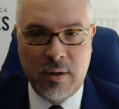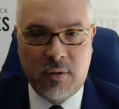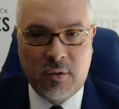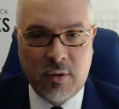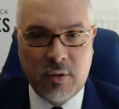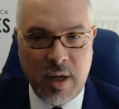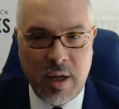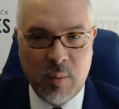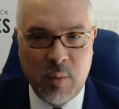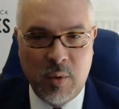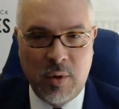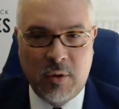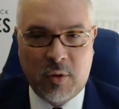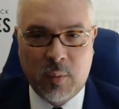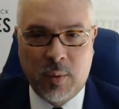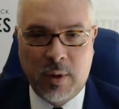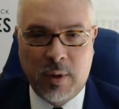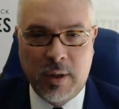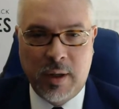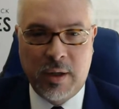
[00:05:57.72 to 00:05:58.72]
City and
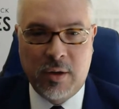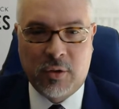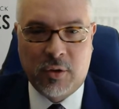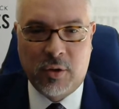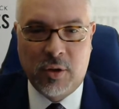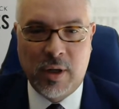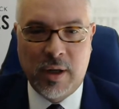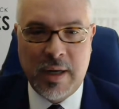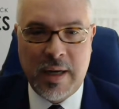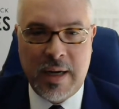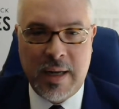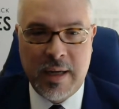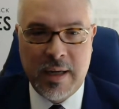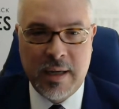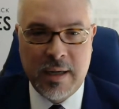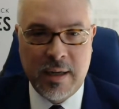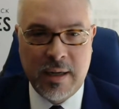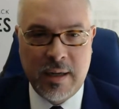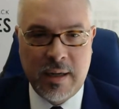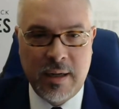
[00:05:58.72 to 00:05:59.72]
municipal leaders are
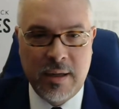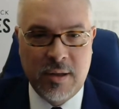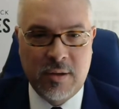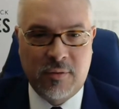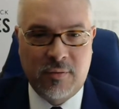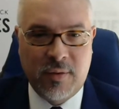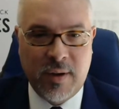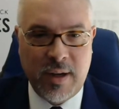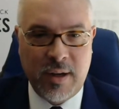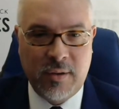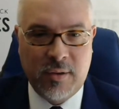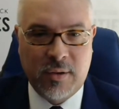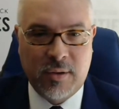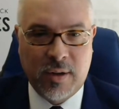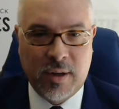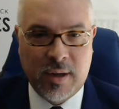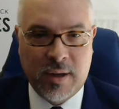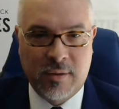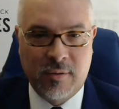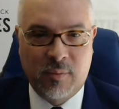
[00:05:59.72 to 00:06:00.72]
leading in the face
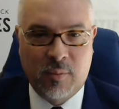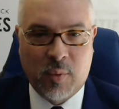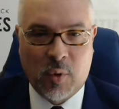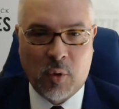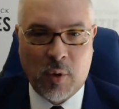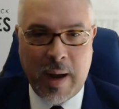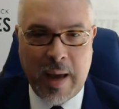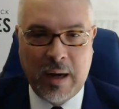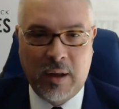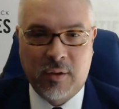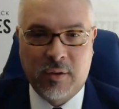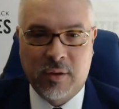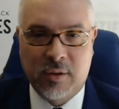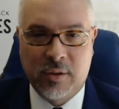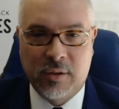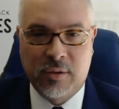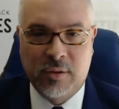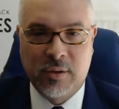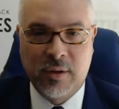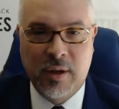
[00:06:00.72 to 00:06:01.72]
of
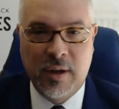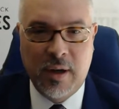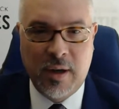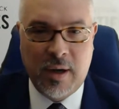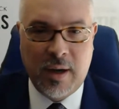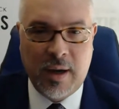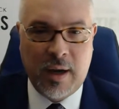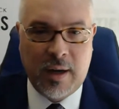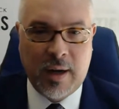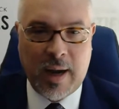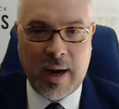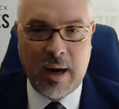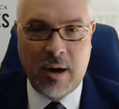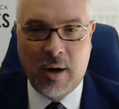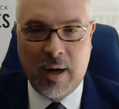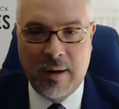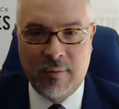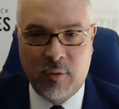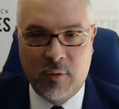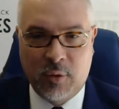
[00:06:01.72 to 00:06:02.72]
paralysis at
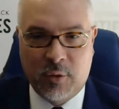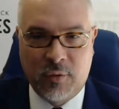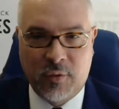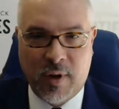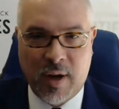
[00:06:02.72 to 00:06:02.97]
higher levels